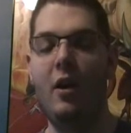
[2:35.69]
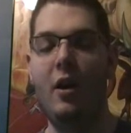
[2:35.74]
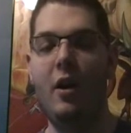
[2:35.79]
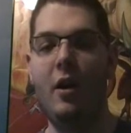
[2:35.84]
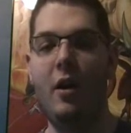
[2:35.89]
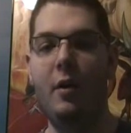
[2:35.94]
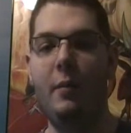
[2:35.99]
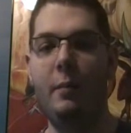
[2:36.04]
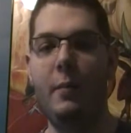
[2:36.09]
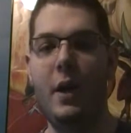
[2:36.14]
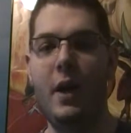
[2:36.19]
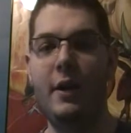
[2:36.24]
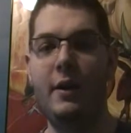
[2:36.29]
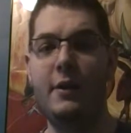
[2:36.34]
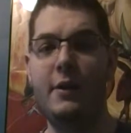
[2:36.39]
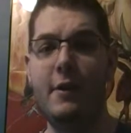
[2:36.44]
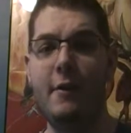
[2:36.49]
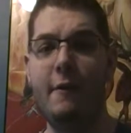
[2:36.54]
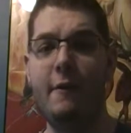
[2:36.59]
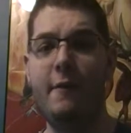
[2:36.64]
And
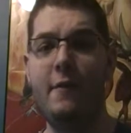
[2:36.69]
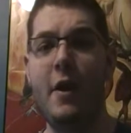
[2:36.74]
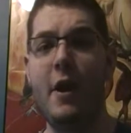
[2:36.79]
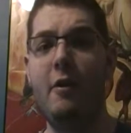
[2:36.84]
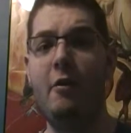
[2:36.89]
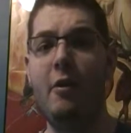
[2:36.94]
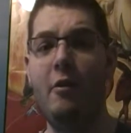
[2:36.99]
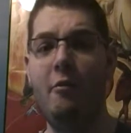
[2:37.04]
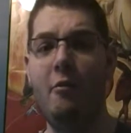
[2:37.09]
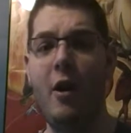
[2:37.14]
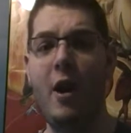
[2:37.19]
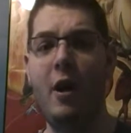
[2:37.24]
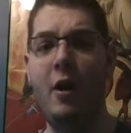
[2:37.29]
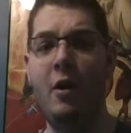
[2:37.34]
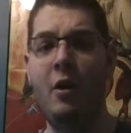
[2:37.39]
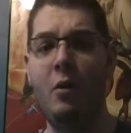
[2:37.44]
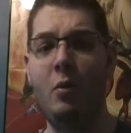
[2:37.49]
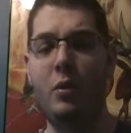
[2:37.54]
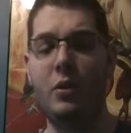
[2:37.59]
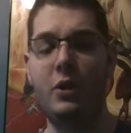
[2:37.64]
it's a very
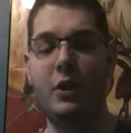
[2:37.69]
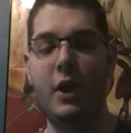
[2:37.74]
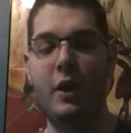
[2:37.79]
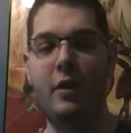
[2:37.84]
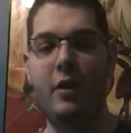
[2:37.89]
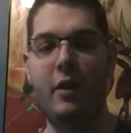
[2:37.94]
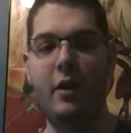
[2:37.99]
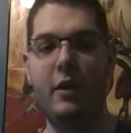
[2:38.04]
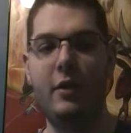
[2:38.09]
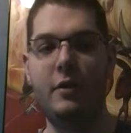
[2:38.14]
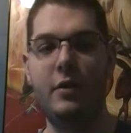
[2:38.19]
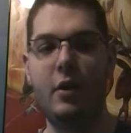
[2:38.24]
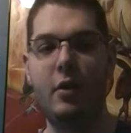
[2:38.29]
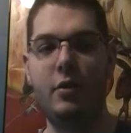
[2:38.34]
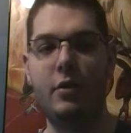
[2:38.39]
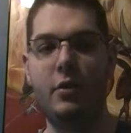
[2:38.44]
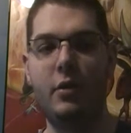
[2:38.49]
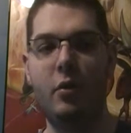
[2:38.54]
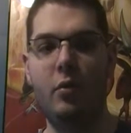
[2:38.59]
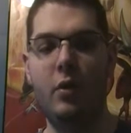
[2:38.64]
rare, which I think is
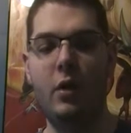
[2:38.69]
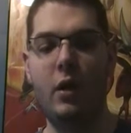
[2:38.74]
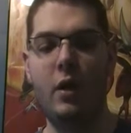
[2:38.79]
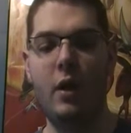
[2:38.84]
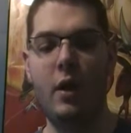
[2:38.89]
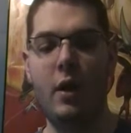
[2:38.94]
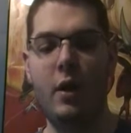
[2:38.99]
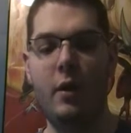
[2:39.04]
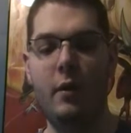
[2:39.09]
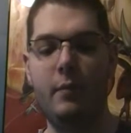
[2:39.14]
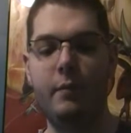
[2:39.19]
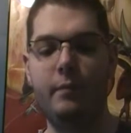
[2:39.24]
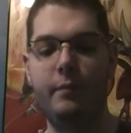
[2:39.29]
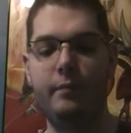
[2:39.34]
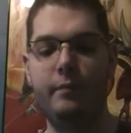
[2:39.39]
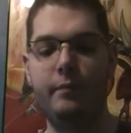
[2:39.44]
also the